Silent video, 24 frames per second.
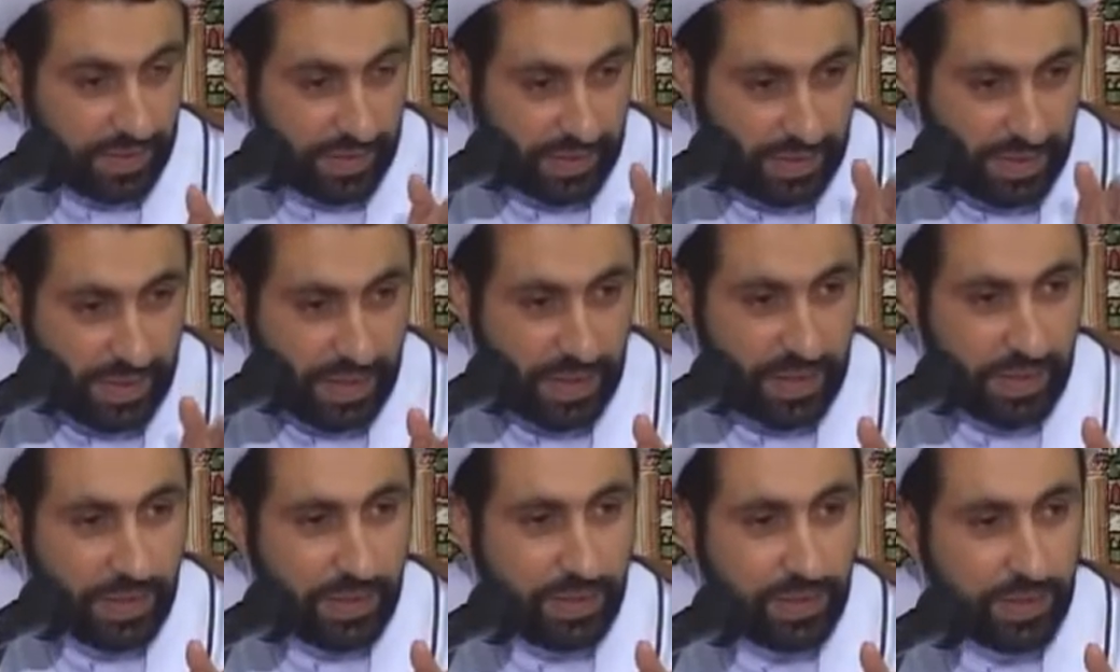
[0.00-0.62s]

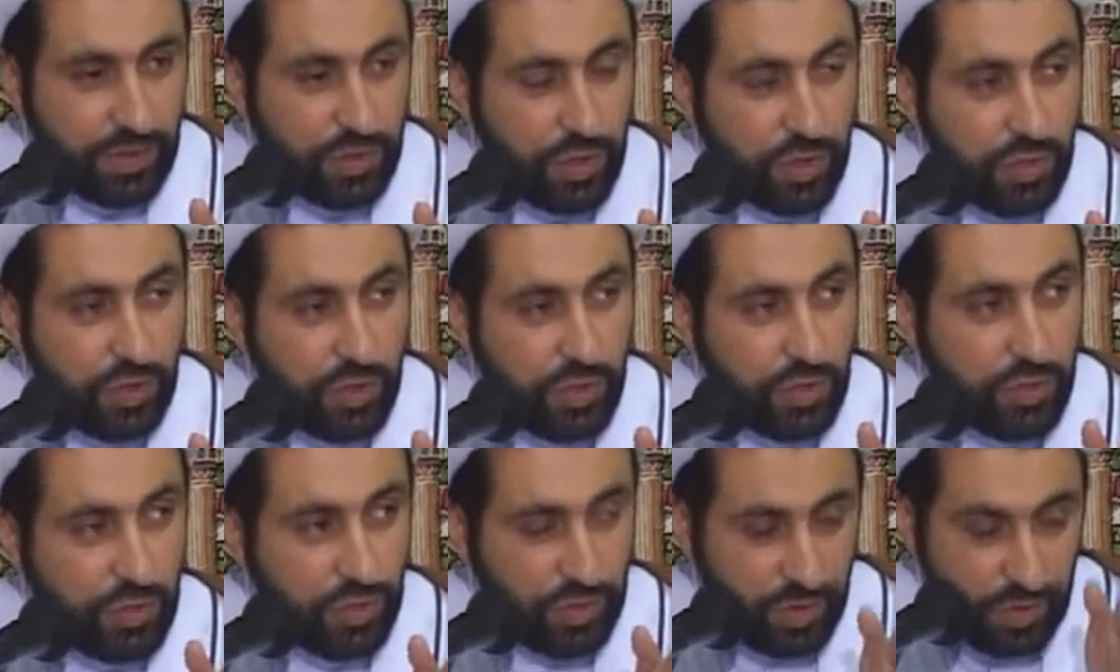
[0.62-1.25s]
then
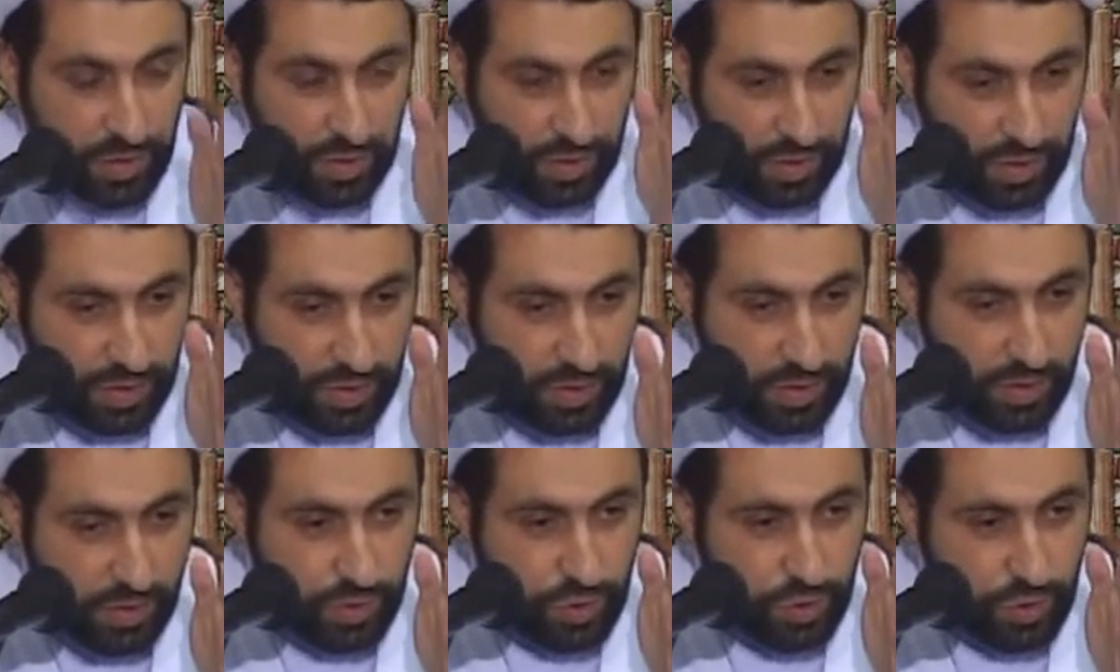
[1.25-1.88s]

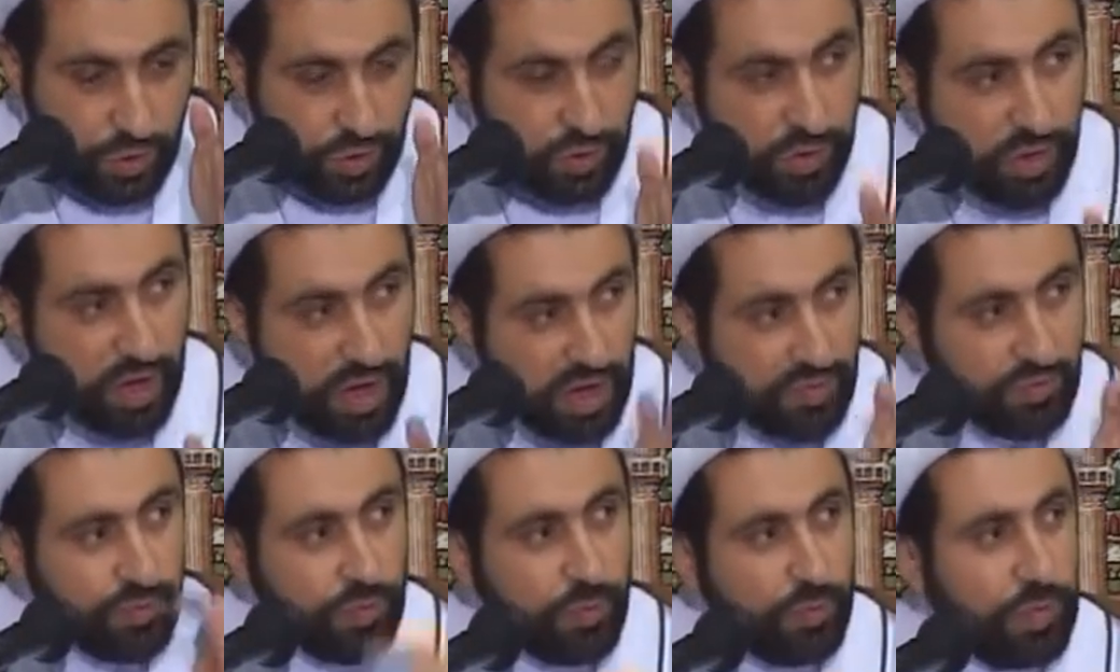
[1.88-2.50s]
your
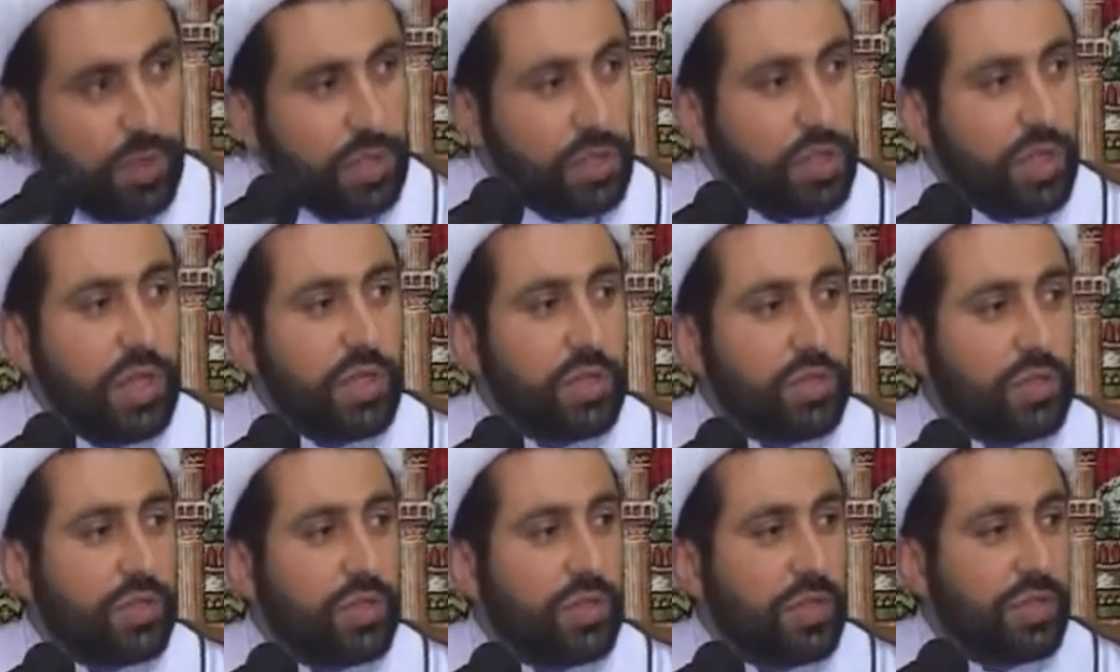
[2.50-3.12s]
life would be
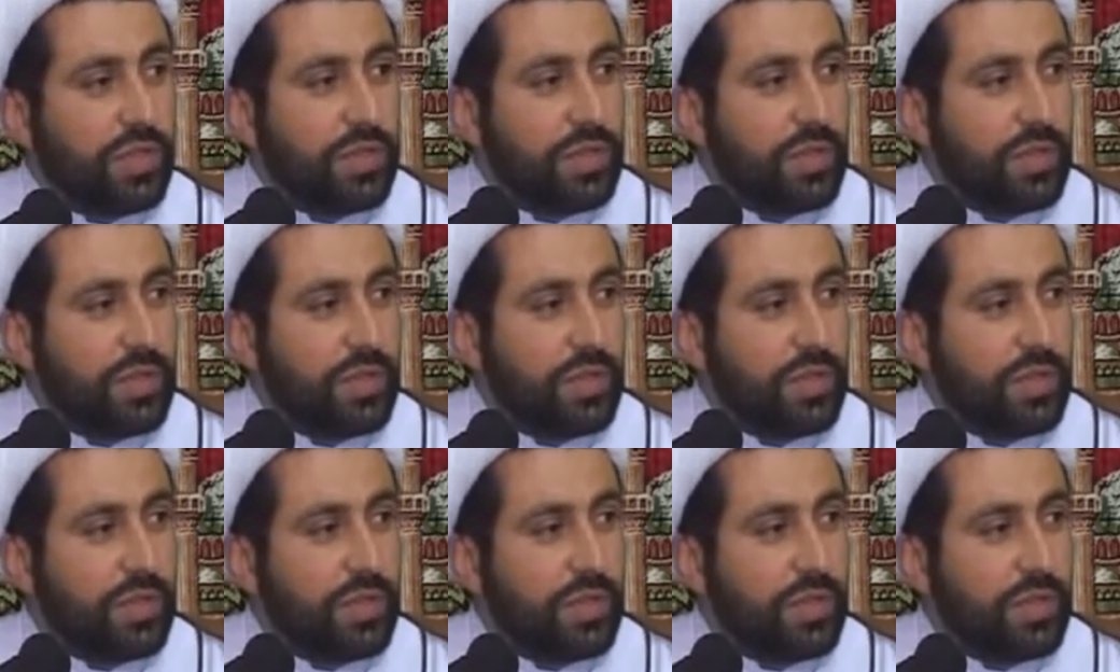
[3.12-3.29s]
changed.